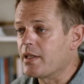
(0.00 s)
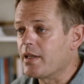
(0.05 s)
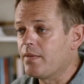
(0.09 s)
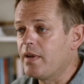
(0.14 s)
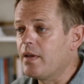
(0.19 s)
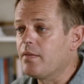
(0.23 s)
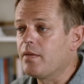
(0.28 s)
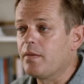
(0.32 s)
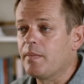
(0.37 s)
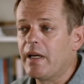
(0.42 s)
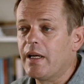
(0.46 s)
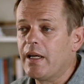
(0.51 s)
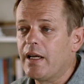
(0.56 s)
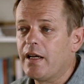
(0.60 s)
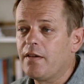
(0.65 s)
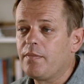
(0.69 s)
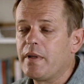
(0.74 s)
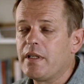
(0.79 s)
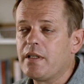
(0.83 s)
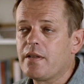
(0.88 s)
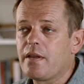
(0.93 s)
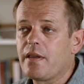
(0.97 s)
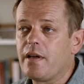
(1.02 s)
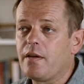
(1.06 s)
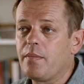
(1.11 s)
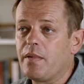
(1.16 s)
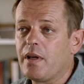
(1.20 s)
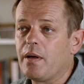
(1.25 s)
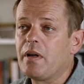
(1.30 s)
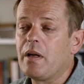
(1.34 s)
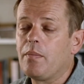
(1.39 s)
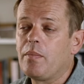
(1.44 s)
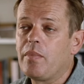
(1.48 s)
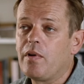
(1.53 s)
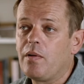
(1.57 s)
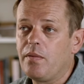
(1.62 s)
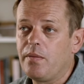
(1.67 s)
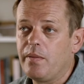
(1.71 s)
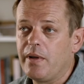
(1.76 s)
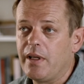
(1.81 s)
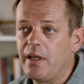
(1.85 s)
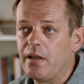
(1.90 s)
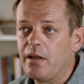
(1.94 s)
I've never in my life been to therapy. I mean, I
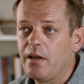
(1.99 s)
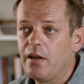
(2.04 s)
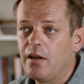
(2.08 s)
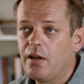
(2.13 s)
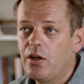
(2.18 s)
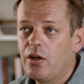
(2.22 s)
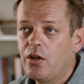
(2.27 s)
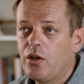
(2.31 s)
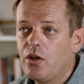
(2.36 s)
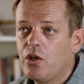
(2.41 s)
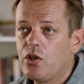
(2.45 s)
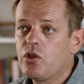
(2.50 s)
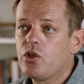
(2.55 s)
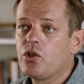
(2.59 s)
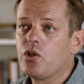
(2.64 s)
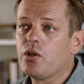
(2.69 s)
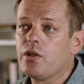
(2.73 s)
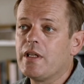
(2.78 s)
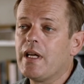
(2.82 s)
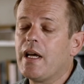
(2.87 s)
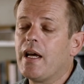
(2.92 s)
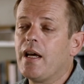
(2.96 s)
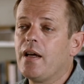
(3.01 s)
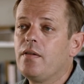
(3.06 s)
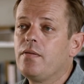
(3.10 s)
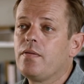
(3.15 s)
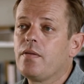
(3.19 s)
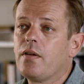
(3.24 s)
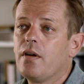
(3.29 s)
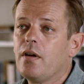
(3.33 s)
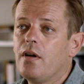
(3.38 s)
probably should have,